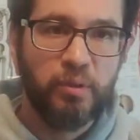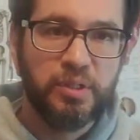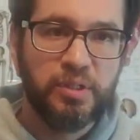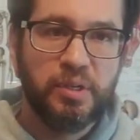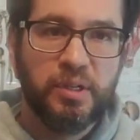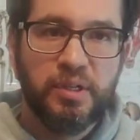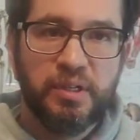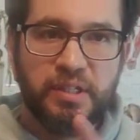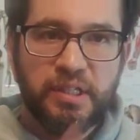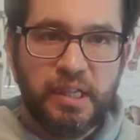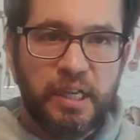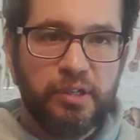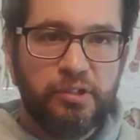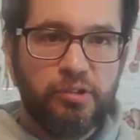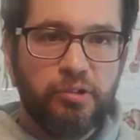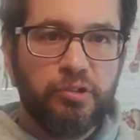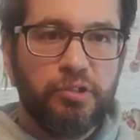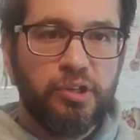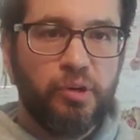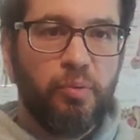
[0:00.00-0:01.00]
was
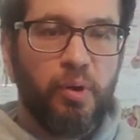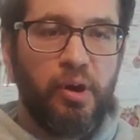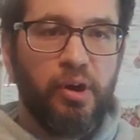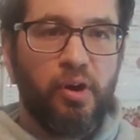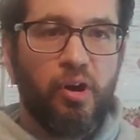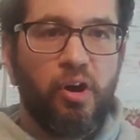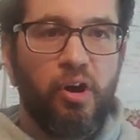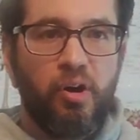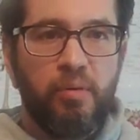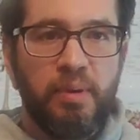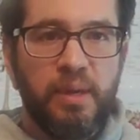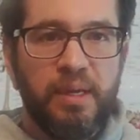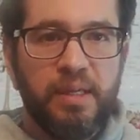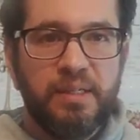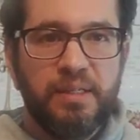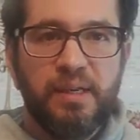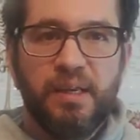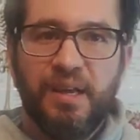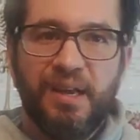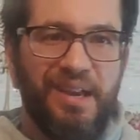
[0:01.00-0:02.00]
central to where your arm
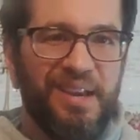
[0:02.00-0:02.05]
is,